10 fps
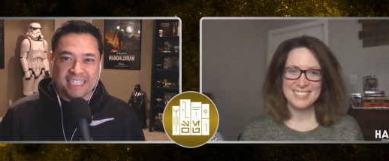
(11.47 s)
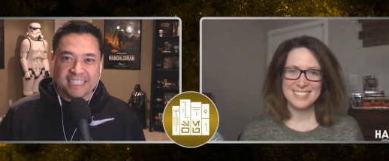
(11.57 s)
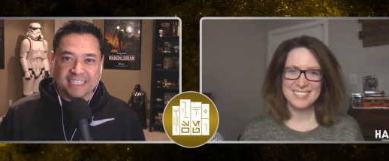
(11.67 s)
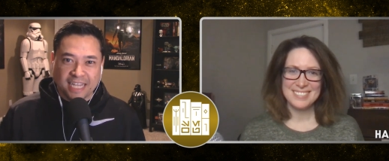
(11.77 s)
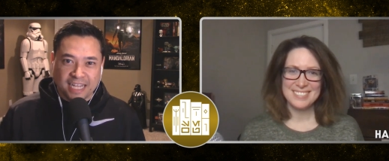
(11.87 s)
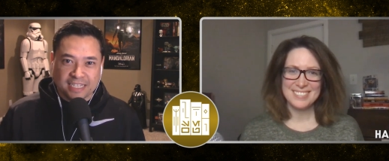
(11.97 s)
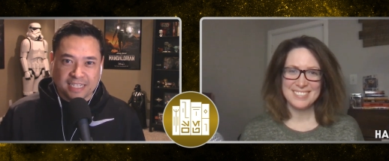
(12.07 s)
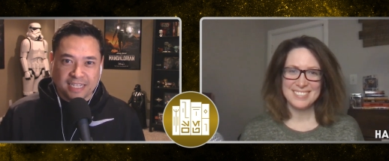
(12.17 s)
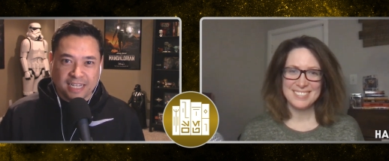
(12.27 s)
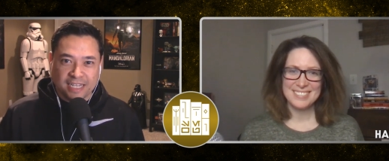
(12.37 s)
Speaker 1: the
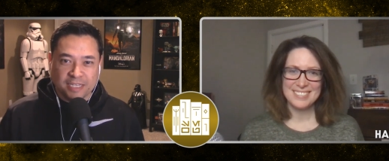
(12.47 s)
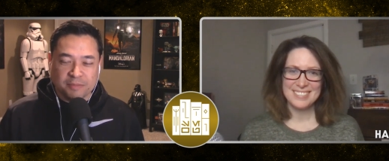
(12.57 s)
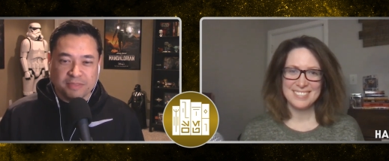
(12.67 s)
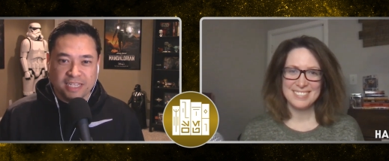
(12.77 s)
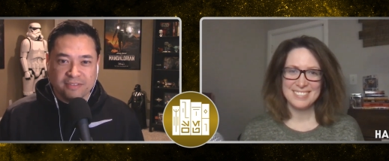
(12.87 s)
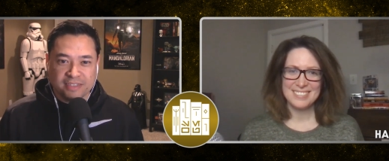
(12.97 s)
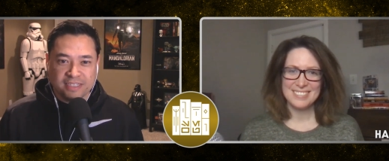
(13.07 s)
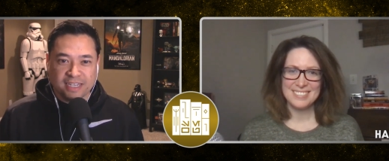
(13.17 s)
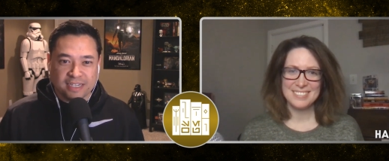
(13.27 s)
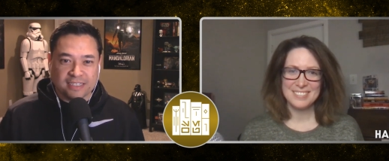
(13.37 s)
Saga. I am
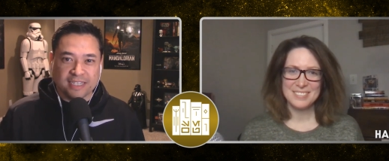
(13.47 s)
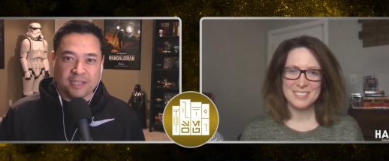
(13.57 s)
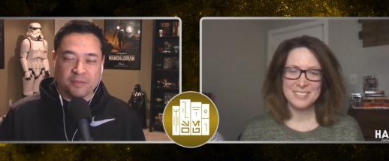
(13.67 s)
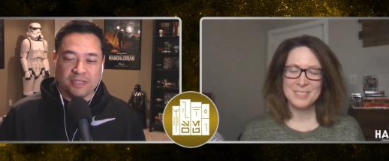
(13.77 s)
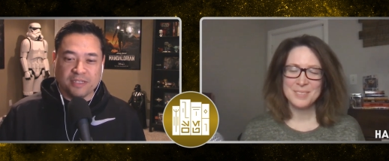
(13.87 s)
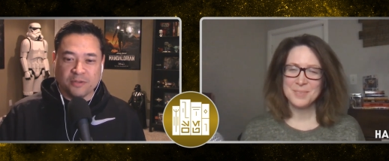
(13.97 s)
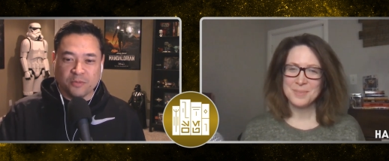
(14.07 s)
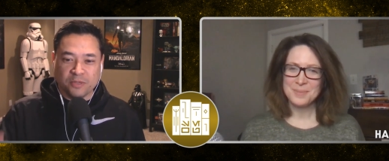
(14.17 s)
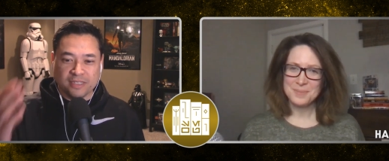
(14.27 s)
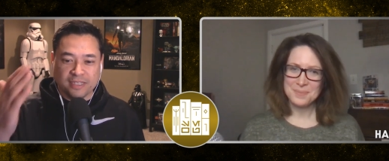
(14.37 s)
David Cottingham here
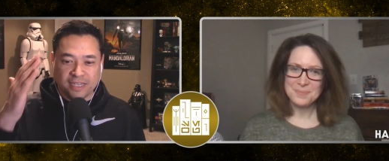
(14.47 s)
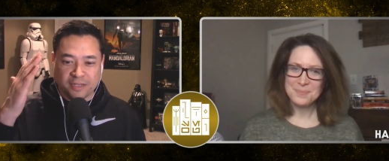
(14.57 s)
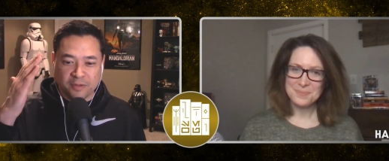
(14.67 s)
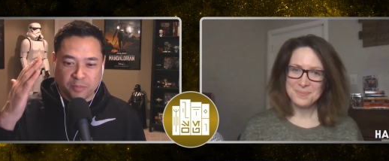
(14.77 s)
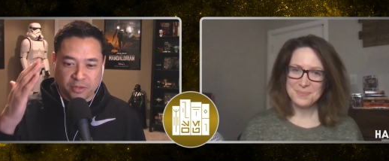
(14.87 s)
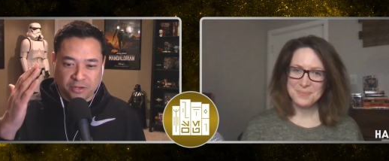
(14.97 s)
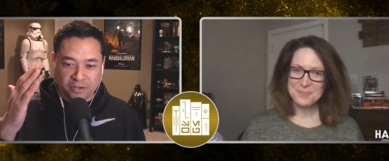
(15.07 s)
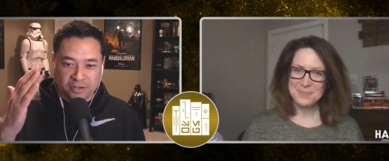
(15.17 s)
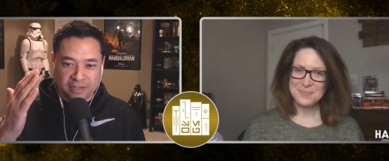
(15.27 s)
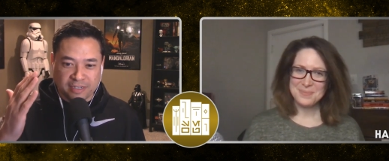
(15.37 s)
with Hannah
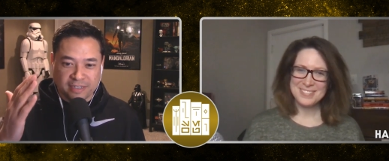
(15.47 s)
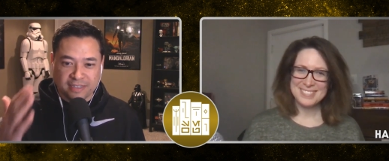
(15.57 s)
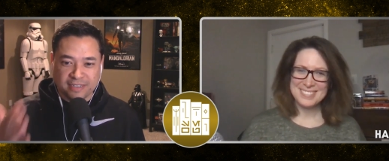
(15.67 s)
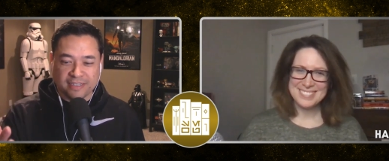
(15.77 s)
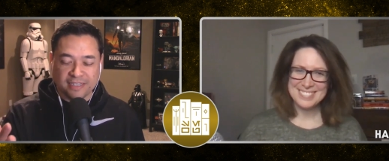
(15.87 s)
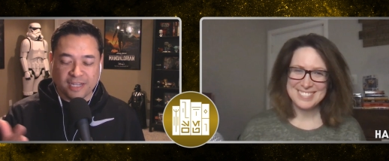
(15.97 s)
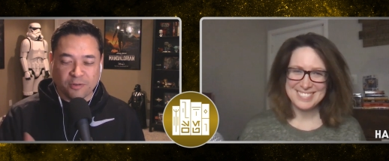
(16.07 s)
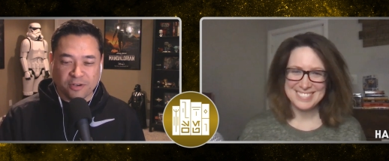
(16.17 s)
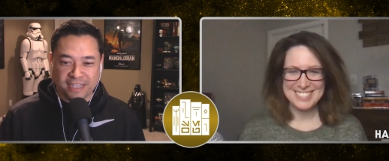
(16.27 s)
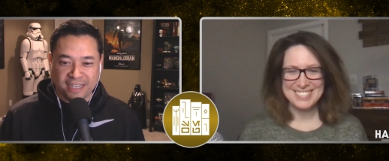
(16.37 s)
Burr.
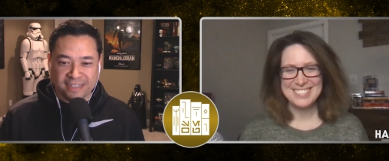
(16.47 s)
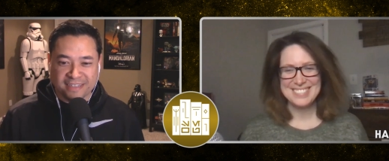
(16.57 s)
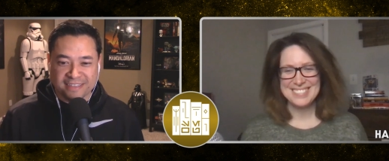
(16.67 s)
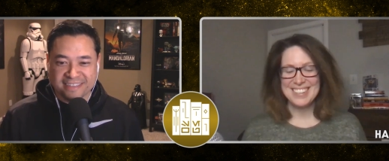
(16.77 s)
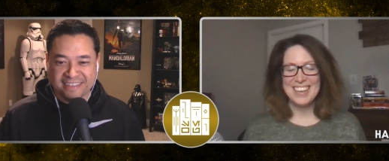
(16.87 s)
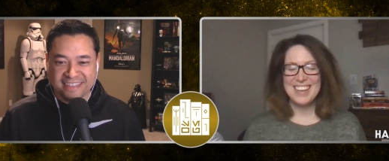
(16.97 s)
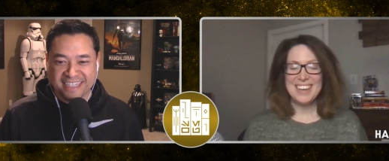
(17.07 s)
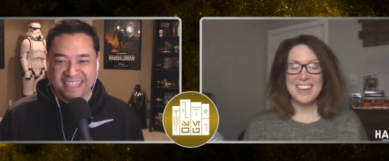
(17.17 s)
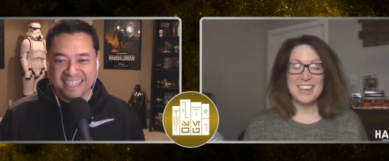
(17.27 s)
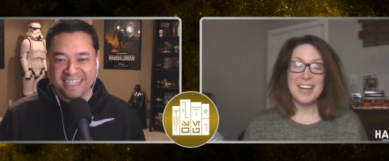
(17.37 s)
How are you, Hannah?
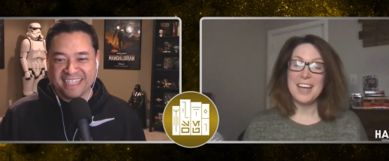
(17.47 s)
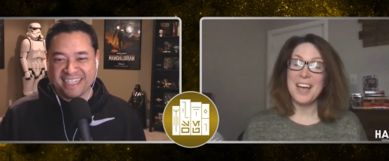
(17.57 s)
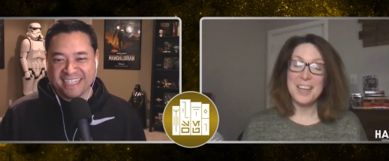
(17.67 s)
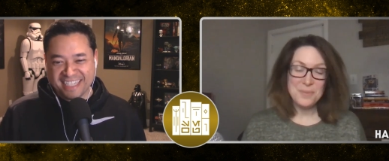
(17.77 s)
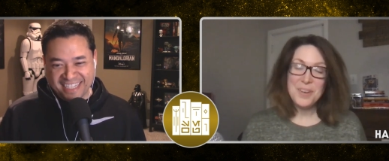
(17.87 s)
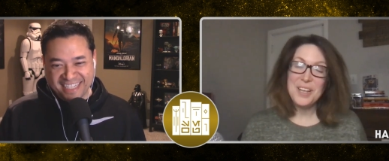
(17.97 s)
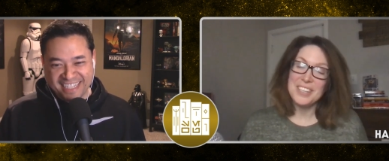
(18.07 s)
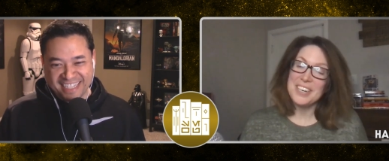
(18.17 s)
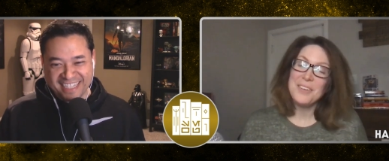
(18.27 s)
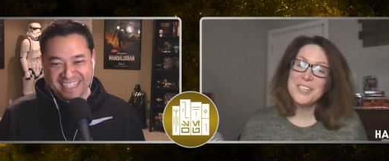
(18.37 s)
Speaker 2: And I, I'm well,
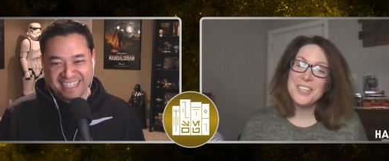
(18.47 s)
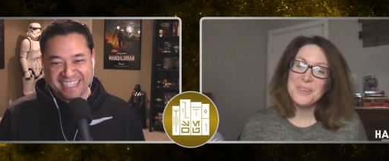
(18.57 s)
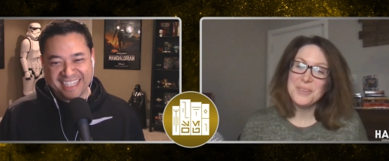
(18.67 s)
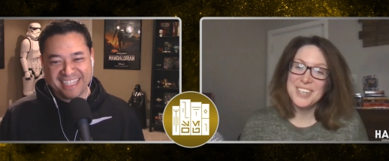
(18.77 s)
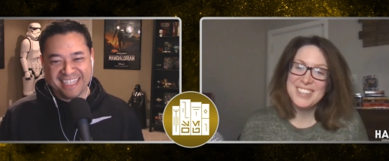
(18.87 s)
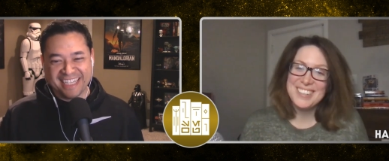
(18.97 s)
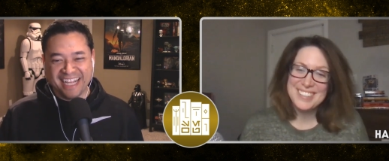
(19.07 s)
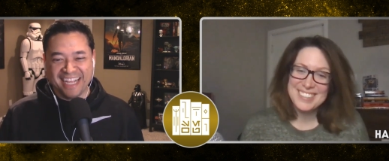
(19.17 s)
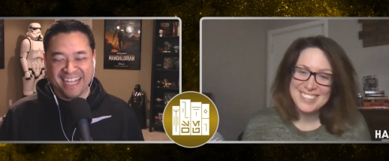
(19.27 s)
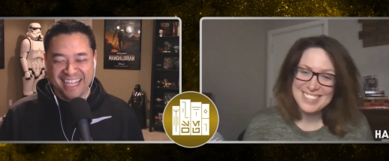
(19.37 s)
and how are you?
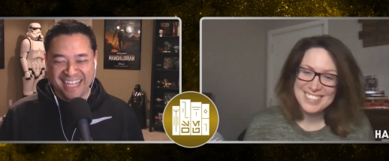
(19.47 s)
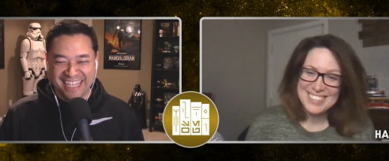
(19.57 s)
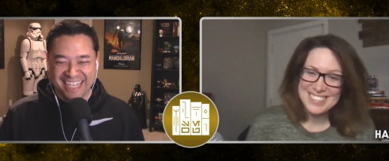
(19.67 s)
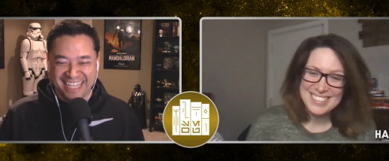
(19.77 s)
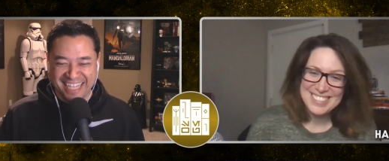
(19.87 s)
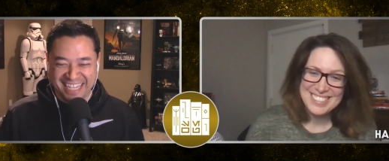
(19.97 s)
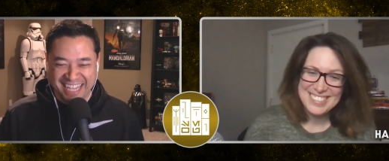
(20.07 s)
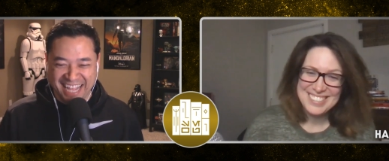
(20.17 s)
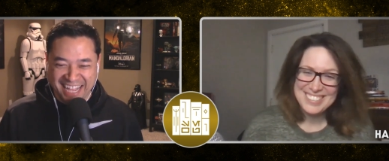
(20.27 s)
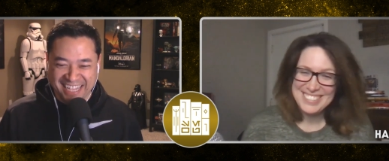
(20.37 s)

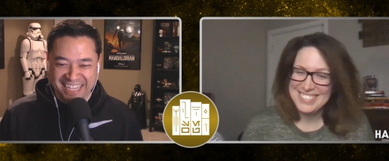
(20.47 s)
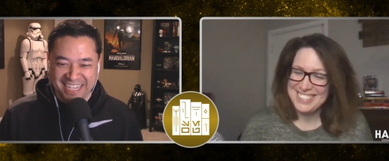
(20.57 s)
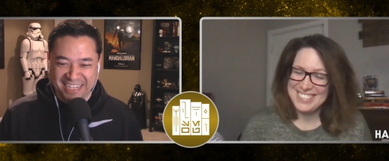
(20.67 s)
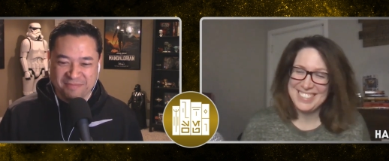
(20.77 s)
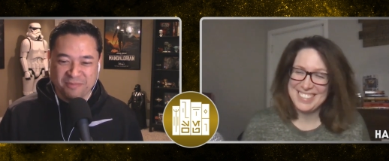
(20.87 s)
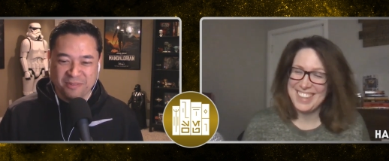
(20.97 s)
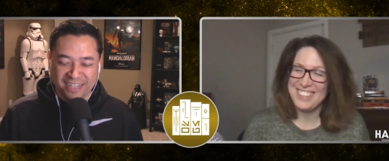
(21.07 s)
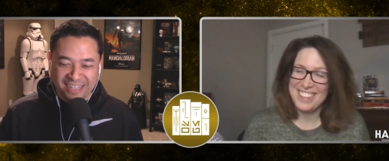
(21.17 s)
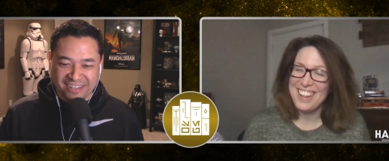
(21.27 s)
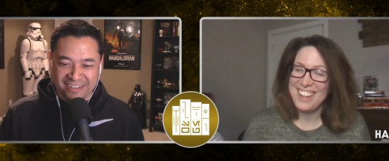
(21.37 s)
Speaker 1: I am
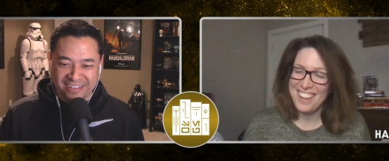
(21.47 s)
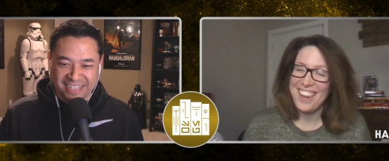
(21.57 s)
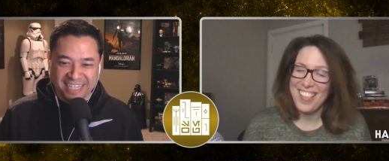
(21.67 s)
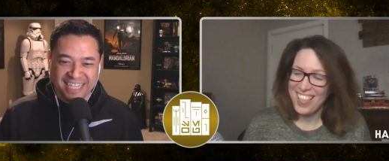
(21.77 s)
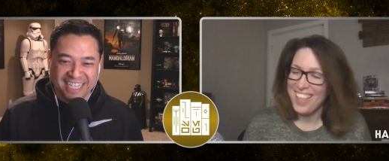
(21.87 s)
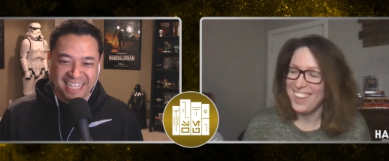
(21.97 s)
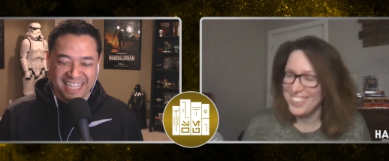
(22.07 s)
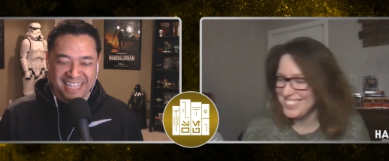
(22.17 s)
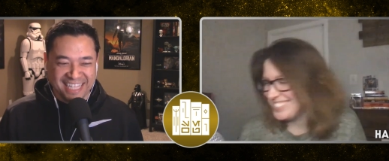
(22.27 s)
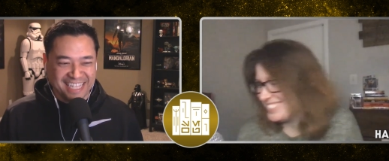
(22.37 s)
Speaker 2: well.
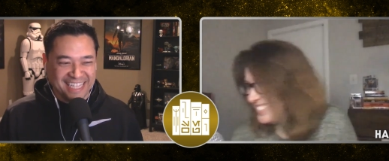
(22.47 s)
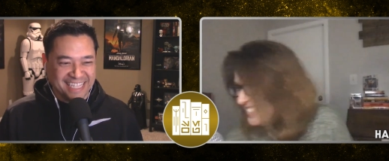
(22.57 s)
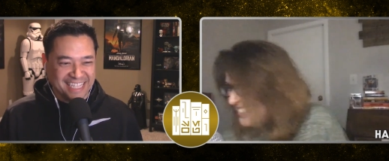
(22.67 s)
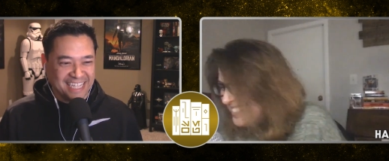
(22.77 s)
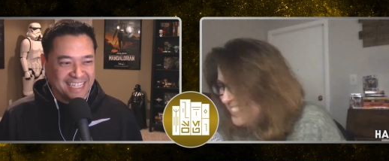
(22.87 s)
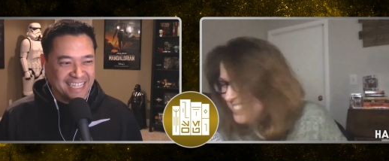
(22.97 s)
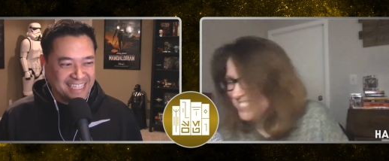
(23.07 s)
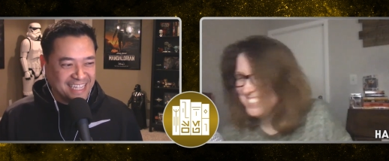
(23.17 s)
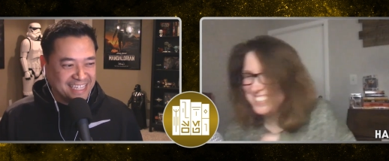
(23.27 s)
la, la, la, la,